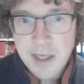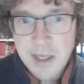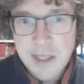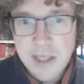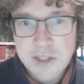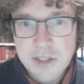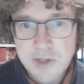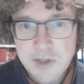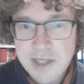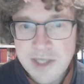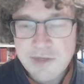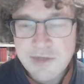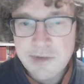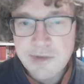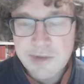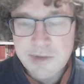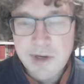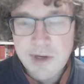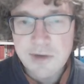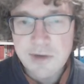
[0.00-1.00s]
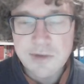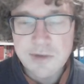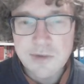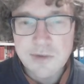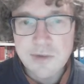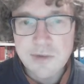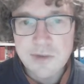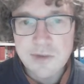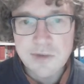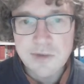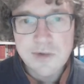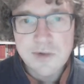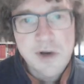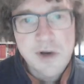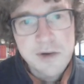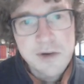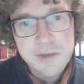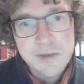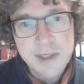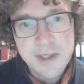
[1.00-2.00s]
So that's what we're going to
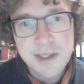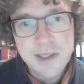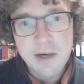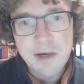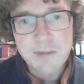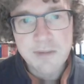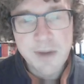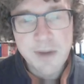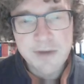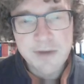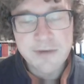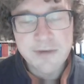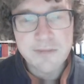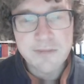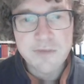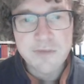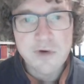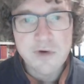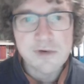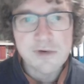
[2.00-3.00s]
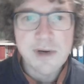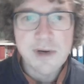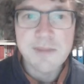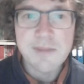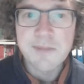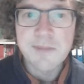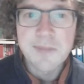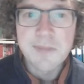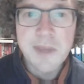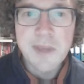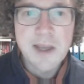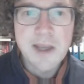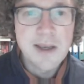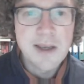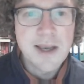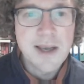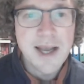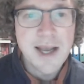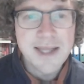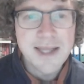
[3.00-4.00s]
code in our Python program.
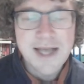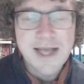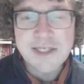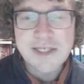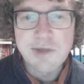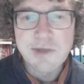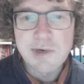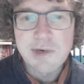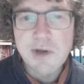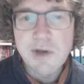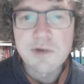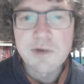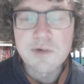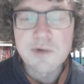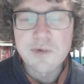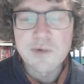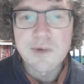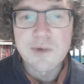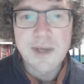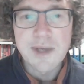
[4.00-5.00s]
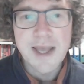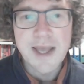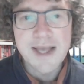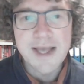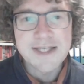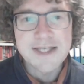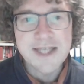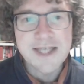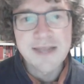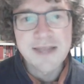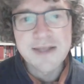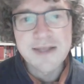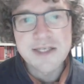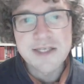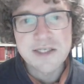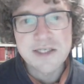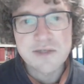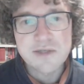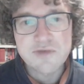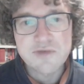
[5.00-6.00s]
And actually, we're going to extend
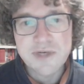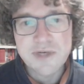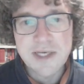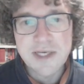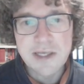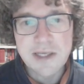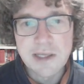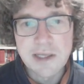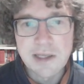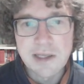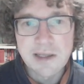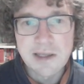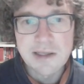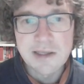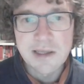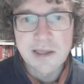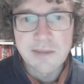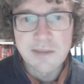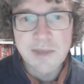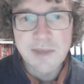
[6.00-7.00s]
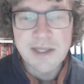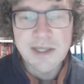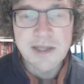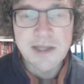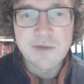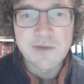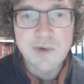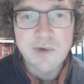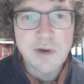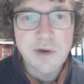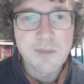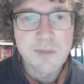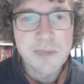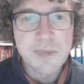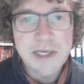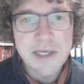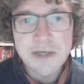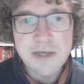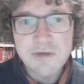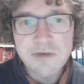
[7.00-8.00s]
this tree a little bit into a
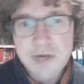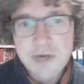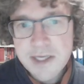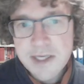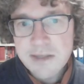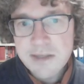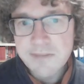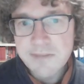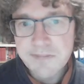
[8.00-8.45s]
complete grid.